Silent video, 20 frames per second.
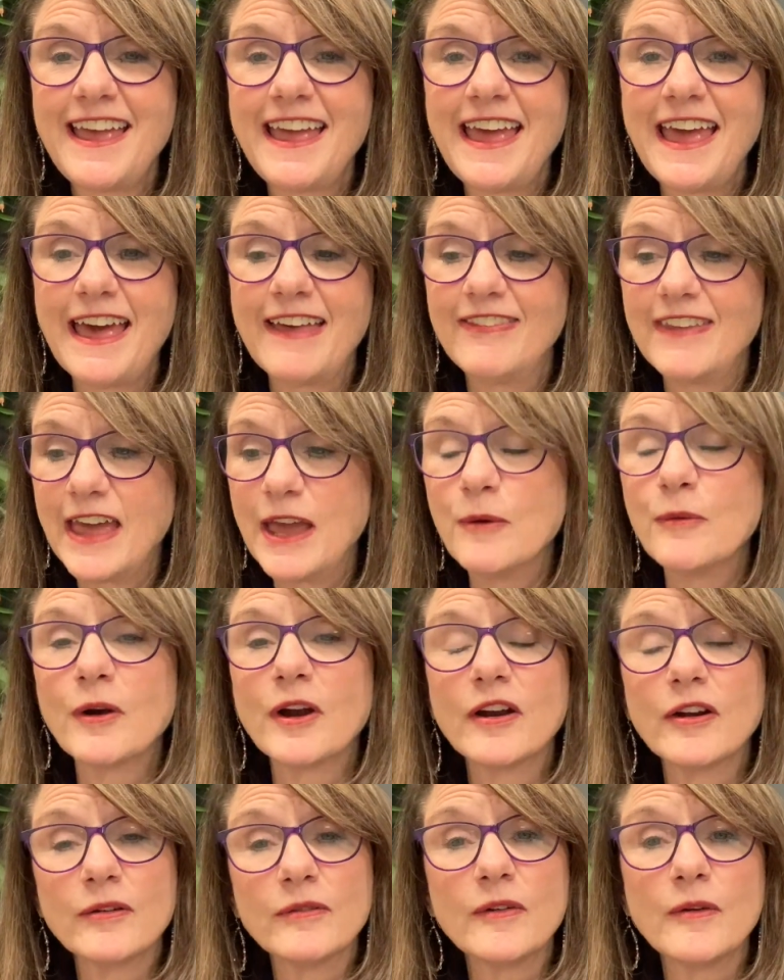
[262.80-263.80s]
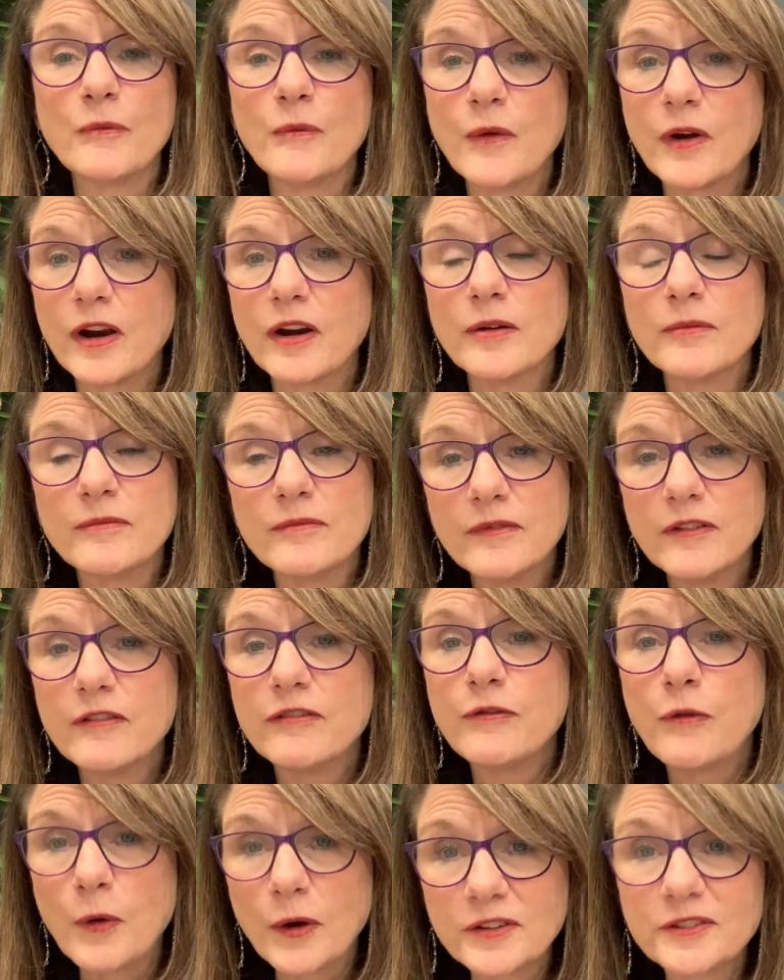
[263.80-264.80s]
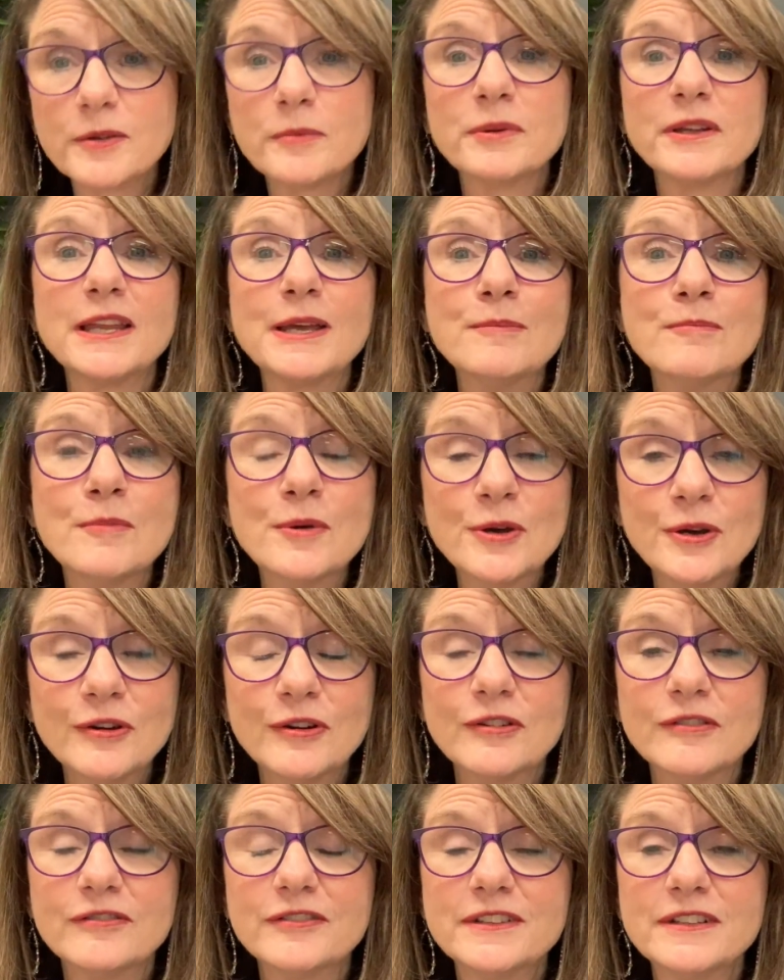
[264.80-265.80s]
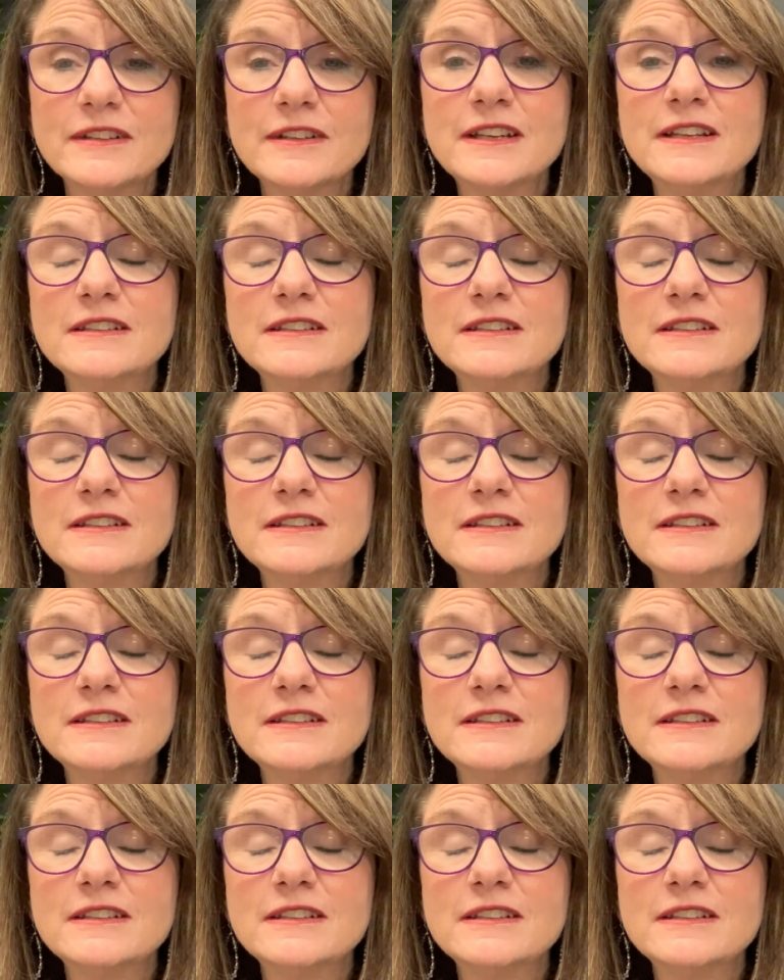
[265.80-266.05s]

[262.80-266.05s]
And they were forcibly moved